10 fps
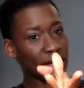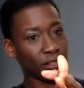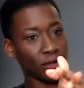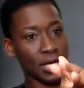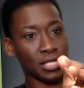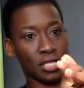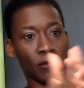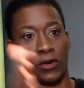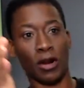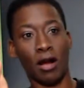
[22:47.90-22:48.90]
stretches,
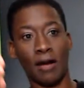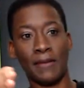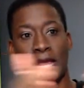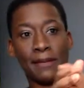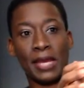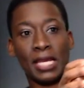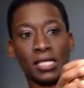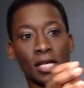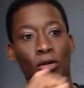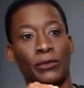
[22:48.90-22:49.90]
if you're on my page,
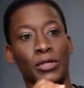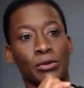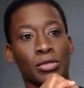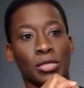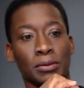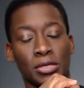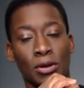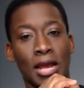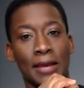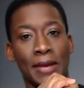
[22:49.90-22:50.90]
I hope you
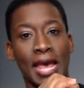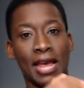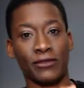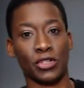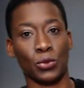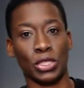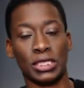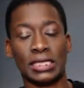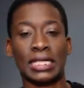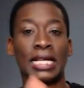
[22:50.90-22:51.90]
subscribe
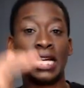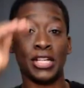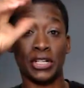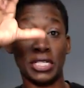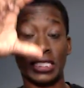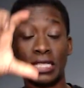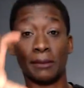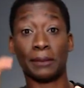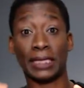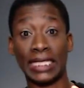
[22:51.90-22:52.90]
afterwards. You're going to see a
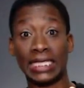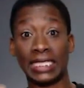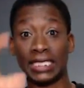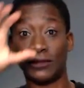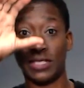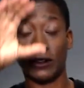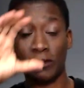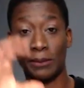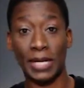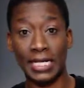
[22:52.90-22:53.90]
playlist of
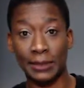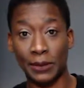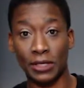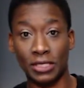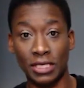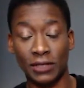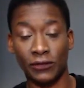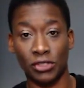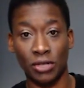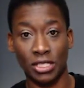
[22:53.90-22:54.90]
different body parts and
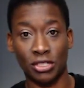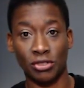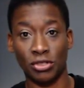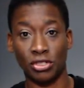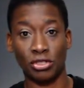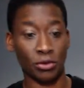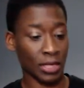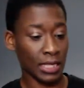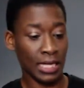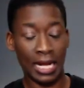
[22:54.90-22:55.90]
different stretches you can do.
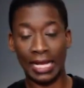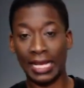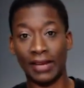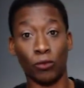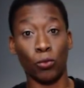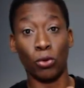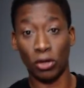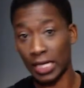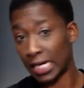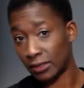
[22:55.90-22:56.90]
I have
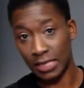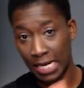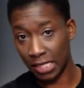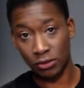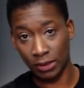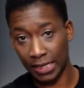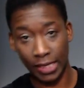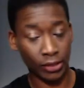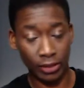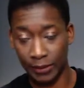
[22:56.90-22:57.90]
workouts, actual like
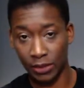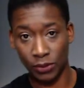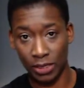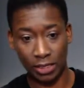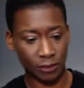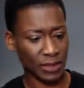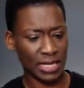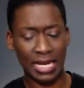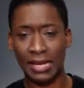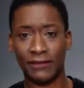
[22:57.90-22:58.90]
30-minute workouts, but then
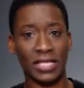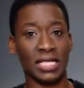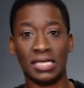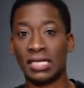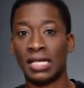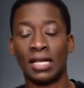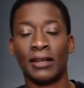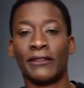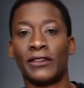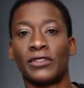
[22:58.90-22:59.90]
I have these
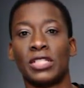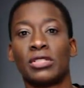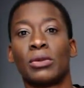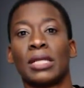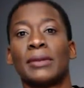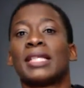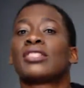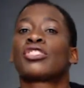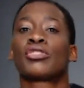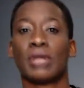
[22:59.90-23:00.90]
15, 20-minute
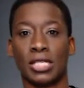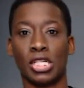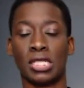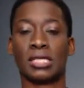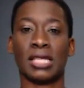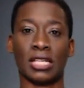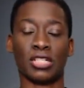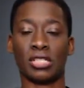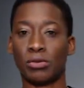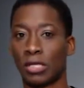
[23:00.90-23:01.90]
stretching
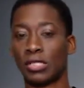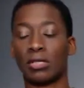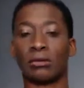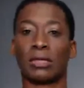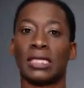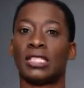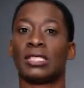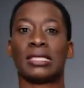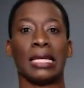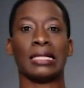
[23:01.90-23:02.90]
sessions where you can really
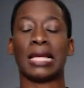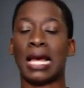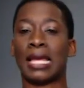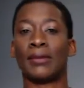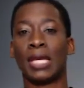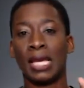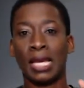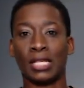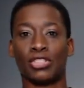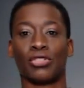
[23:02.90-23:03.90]
just take time
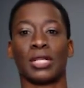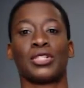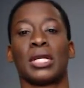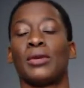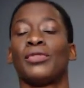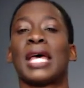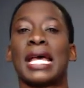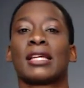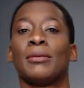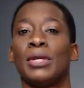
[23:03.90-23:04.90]
and stretch it out.
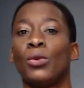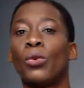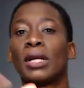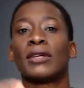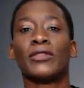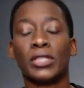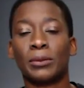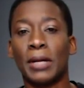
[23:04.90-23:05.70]
That could be one of your